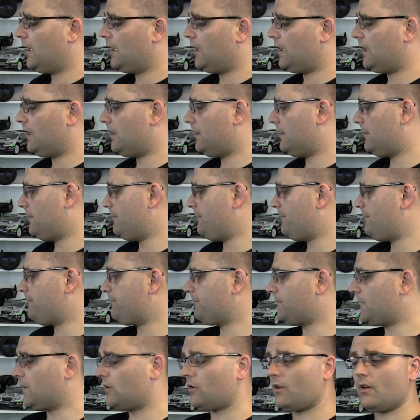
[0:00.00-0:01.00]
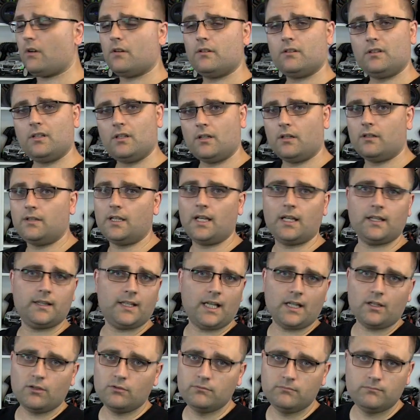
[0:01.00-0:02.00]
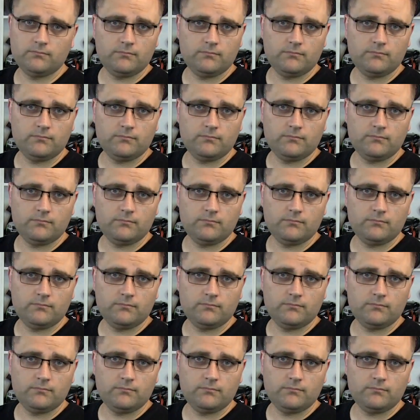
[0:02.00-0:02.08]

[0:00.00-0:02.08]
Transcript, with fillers: Um, so, you know, that, that